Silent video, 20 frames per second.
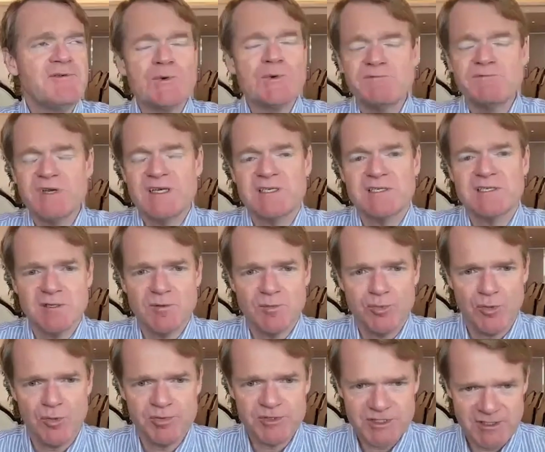you invest in a
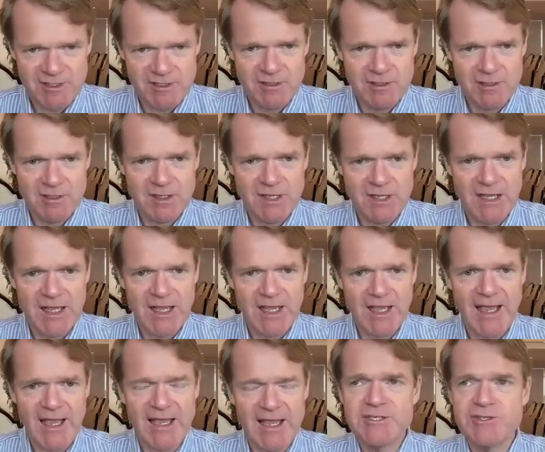property
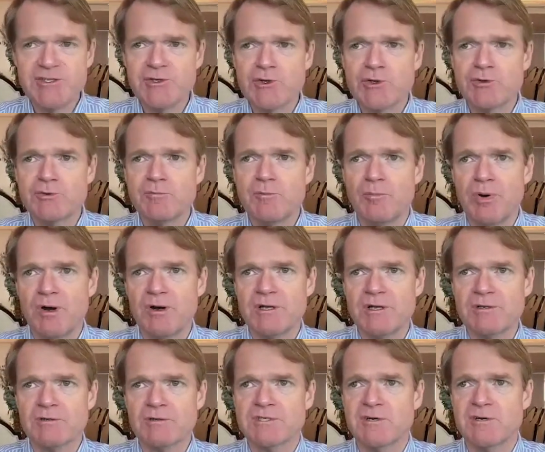and you couldn't
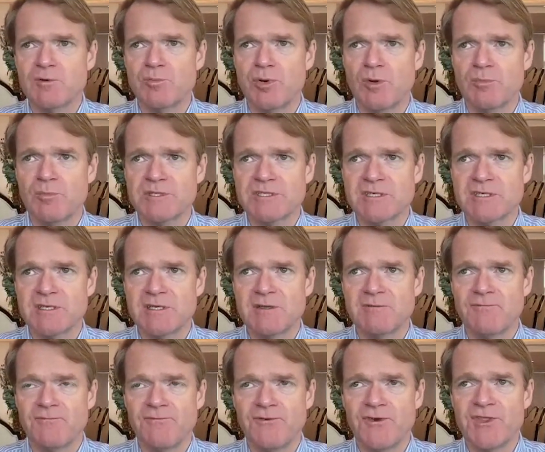buy or sell
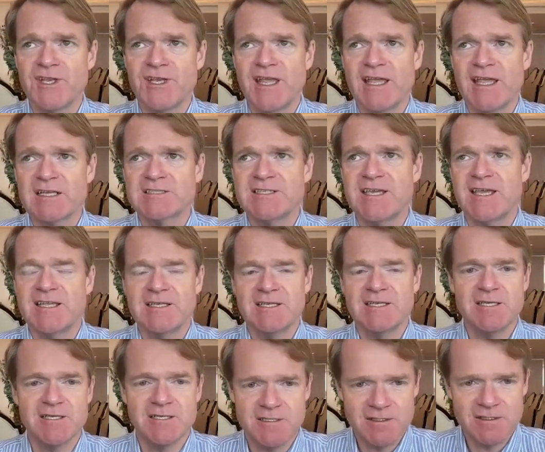property for the next 10
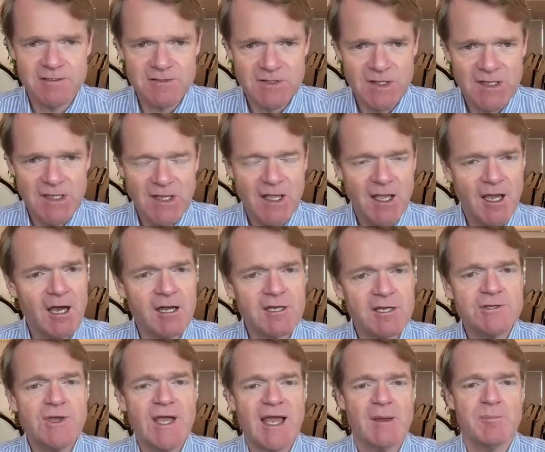years, are
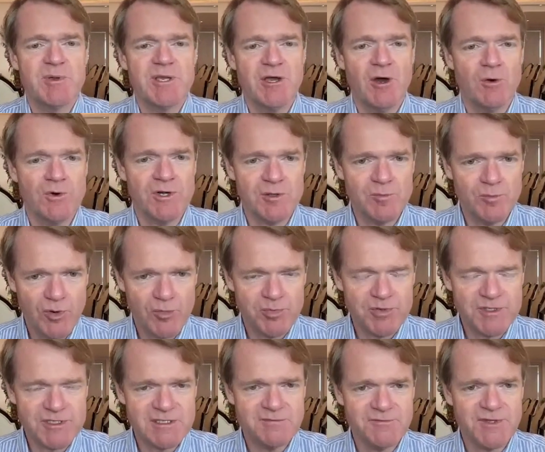you happy holding
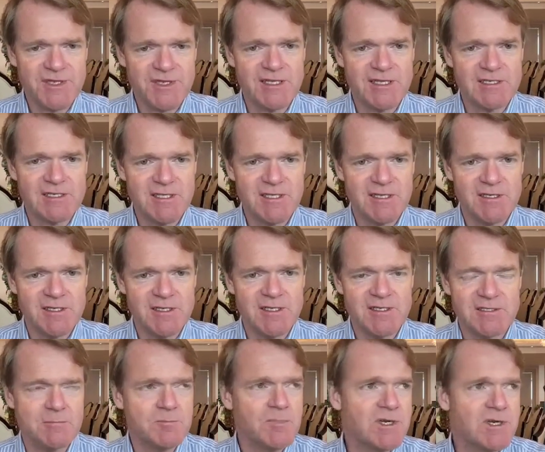property for the next 10
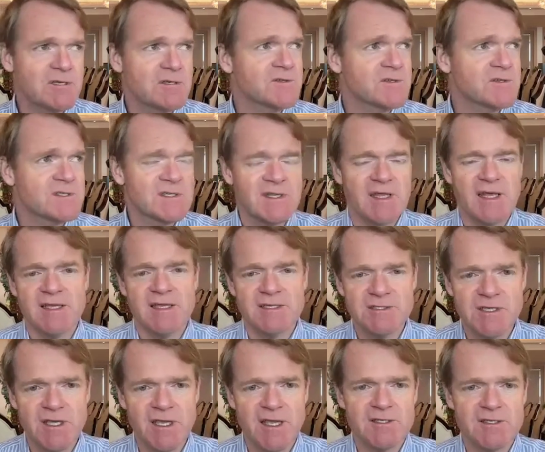years? And my answer to that
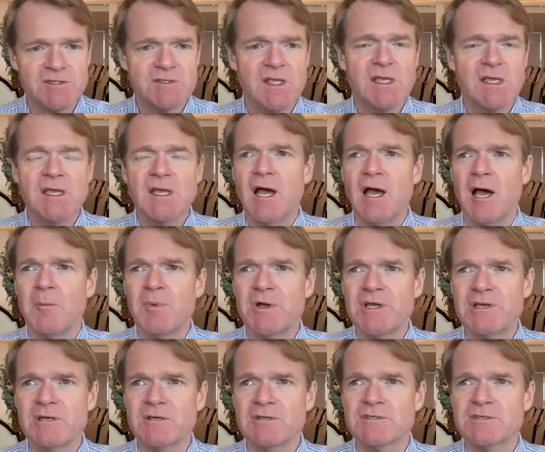is yes. And
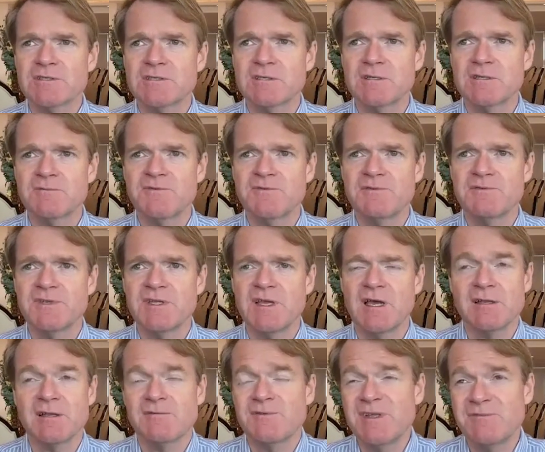my answer to the 50,
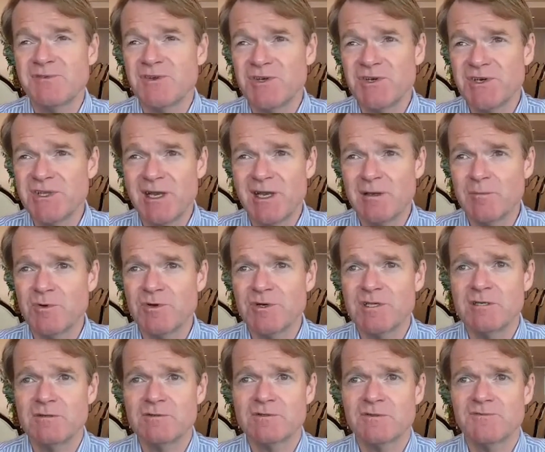and I've never heard
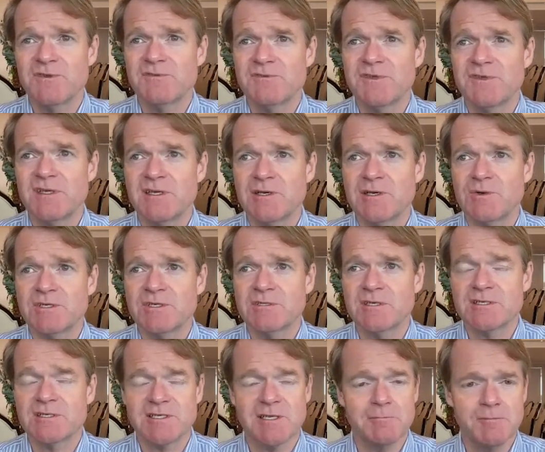anybody use the 50-year
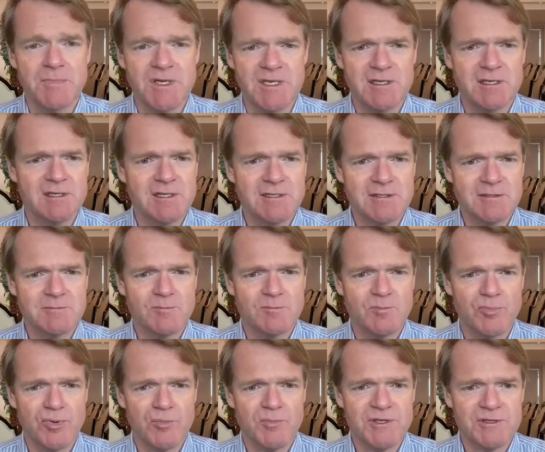question except me, and that's
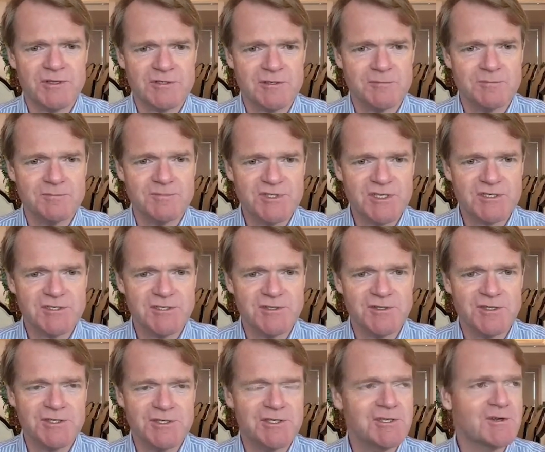probably because I'm 60
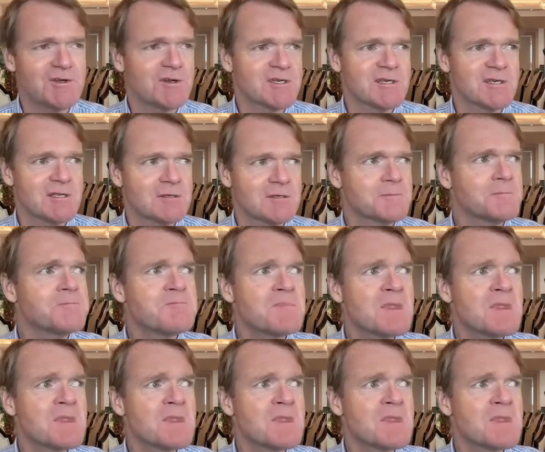this year, I don't know.